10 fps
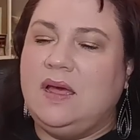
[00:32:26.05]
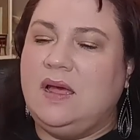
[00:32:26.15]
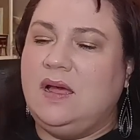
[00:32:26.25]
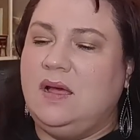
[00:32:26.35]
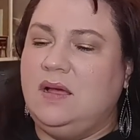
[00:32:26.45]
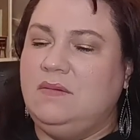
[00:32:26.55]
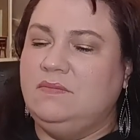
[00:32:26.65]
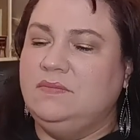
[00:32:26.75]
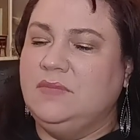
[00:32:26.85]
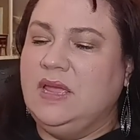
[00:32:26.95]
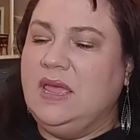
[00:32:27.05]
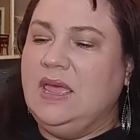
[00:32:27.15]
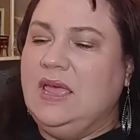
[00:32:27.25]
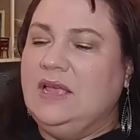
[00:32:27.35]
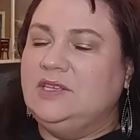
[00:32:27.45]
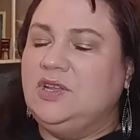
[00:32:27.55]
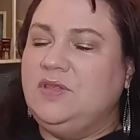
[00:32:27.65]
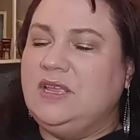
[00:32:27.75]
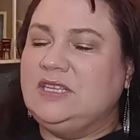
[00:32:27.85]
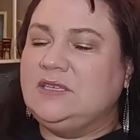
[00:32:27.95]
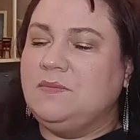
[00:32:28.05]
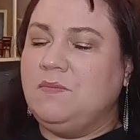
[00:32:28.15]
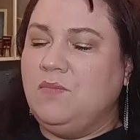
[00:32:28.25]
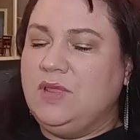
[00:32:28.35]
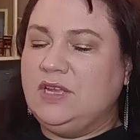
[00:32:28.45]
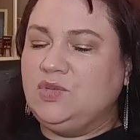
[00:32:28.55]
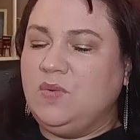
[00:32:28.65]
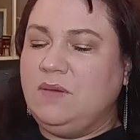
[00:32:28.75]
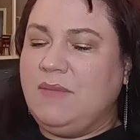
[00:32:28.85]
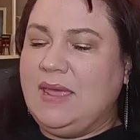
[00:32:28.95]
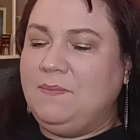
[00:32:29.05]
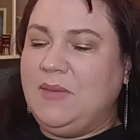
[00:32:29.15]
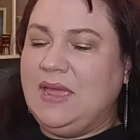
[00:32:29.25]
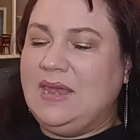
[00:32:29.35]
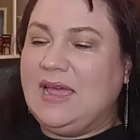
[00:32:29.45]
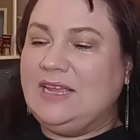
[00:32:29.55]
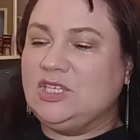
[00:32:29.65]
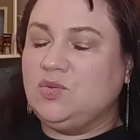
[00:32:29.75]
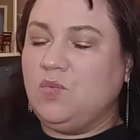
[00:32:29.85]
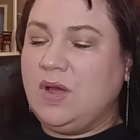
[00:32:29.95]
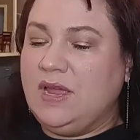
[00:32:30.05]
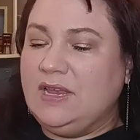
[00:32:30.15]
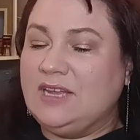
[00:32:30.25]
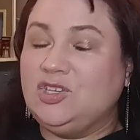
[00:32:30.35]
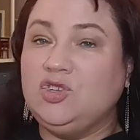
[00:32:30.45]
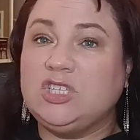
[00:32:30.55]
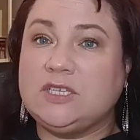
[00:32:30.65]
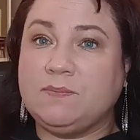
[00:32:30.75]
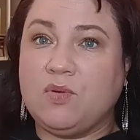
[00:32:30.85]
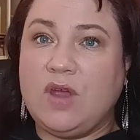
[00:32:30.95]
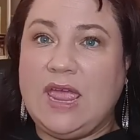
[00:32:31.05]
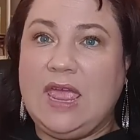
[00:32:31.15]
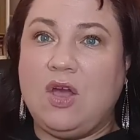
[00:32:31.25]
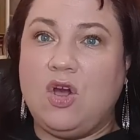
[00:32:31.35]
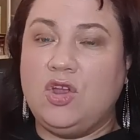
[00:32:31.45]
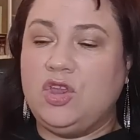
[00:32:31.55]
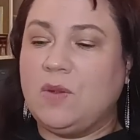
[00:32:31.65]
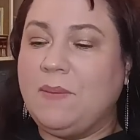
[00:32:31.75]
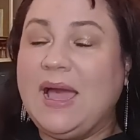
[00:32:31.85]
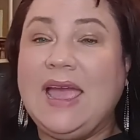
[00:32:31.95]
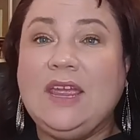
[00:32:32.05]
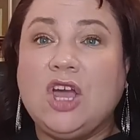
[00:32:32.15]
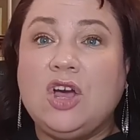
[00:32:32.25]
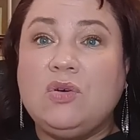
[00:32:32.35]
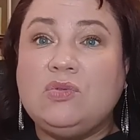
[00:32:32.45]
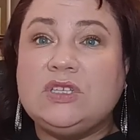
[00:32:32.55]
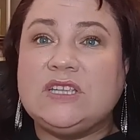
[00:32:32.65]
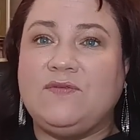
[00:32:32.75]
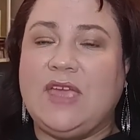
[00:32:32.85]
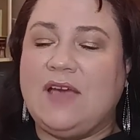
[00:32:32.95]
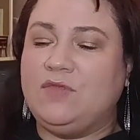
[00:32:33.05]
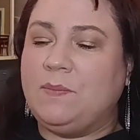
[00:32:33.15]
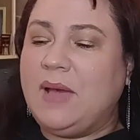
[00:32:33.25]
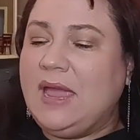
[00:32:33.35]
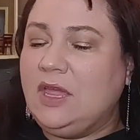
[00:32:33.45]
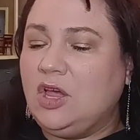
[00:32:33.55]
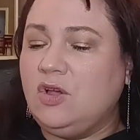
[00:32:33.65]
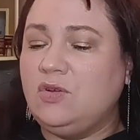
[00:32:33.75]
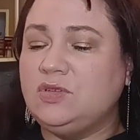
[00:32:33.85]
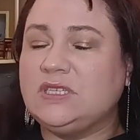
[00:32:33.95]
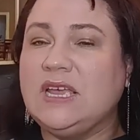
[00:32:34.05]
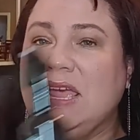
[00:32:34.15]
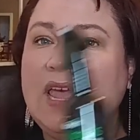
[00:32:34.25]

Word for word: Um, so this this one might be a nice one to spray on your pine cones if you have the pine cones